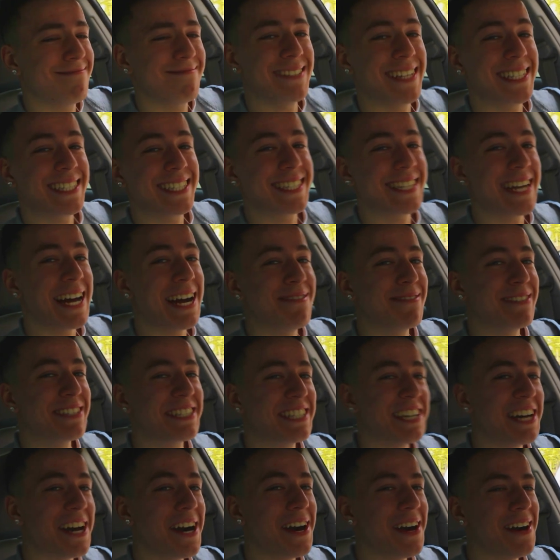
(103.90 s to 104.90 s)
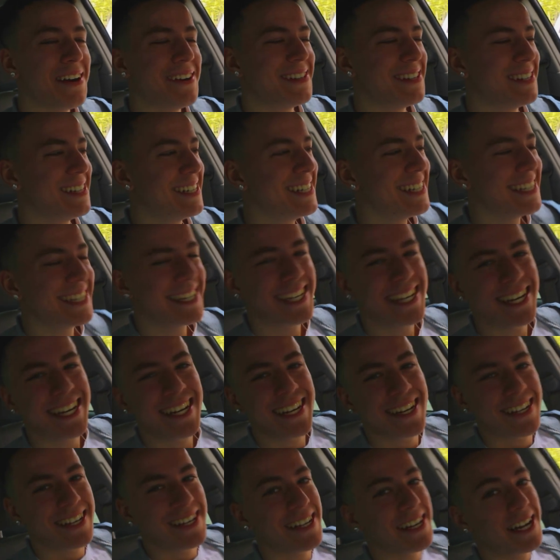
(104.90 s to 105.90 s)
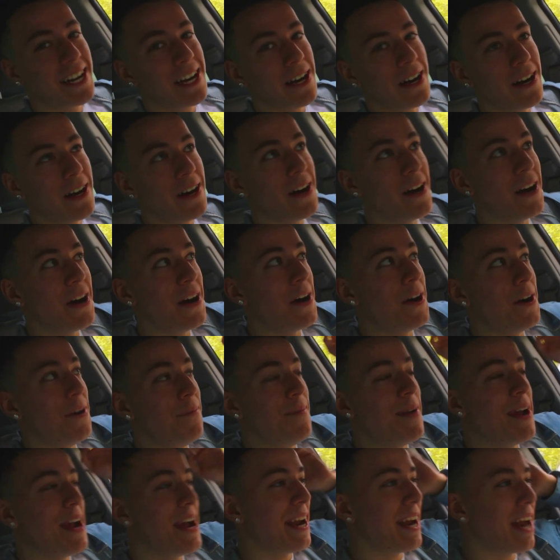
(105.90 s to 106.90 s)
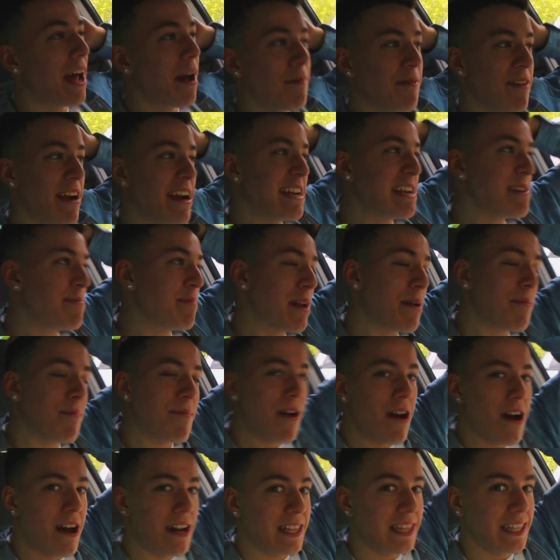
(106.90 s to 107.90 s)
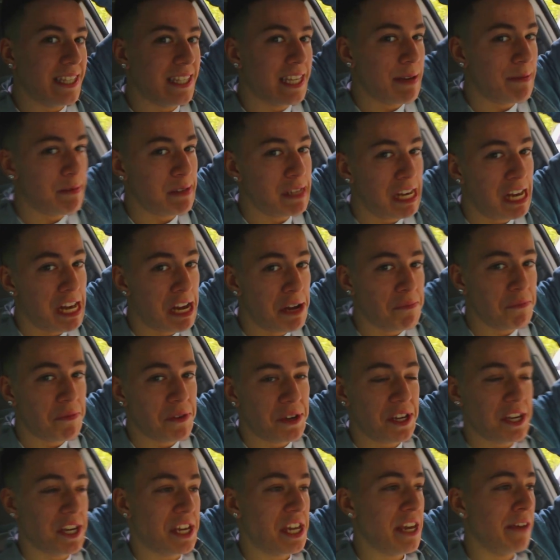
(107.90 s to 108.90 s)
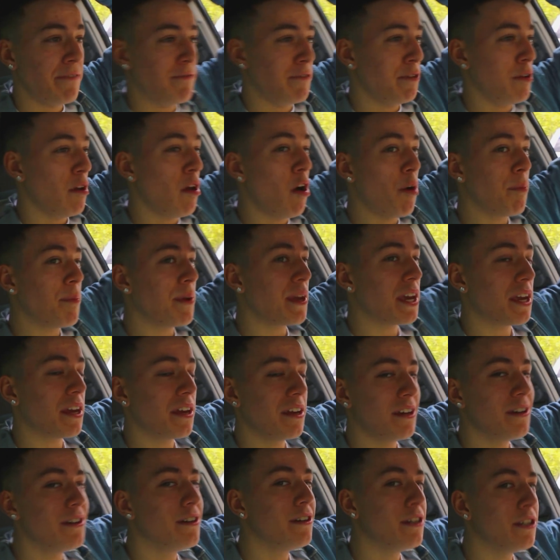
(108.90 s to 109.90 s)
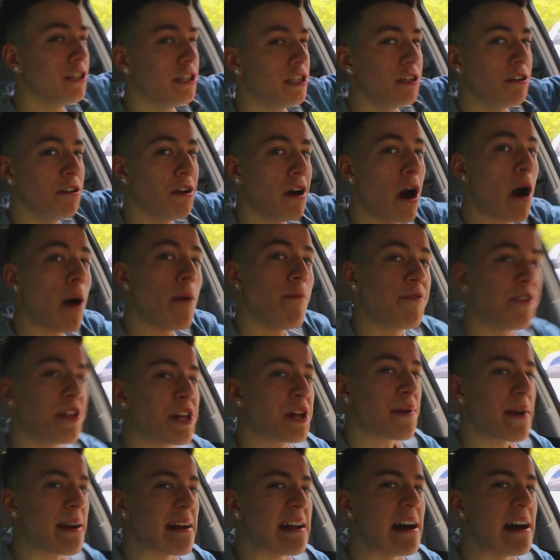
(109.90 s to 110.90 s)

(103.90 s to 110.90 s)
It's time to go. Oh man, I'm ready, but I'm not at the same time. If you know me, you know how I'm feeling right